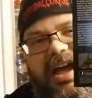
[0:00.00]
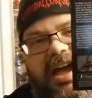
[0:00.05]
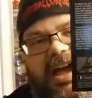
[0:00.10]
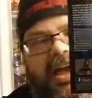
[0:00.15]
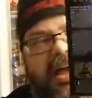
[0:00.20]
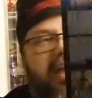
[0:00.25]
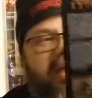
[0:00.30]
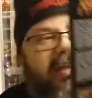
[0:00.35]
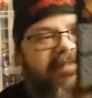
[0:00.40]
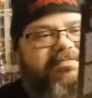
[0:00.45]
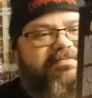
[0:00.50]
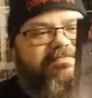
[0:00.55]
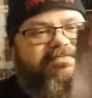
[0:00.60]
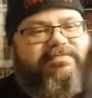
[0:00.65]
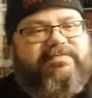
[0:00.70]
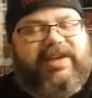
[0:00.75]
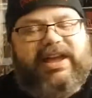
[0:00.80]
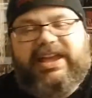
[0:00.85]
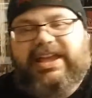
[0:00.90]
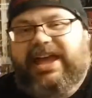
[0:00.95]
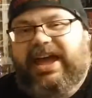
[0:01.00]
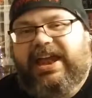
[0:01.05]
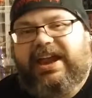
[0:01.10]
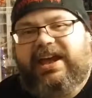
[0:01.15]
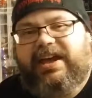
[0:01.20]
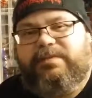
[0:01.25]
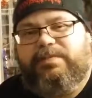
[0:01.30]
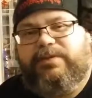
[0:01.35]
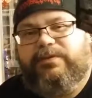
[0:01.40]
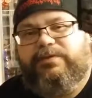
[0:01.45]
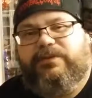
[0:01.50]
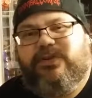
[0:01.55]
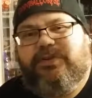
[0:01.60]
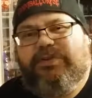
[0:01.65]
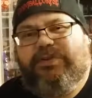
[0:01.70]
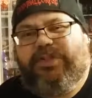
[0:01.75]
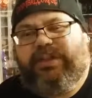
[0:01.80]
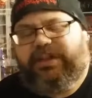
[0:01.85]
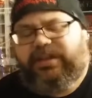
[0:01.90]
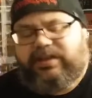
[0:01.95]
I
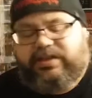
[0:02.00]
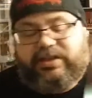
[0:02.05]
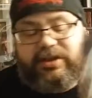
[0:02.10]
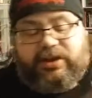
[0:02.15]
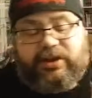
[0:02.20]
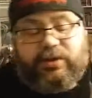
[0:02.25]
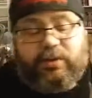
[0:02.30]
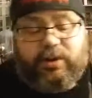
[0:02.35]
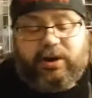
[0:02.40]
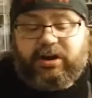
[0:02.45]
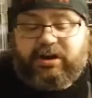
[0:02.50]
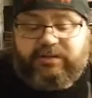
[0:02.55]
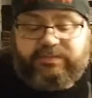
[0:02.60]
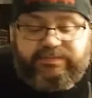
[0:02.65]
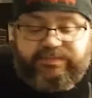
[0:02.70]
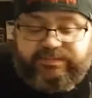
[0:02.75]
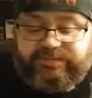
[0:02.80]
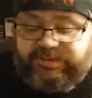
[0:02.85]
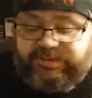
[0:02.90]
prefer the new art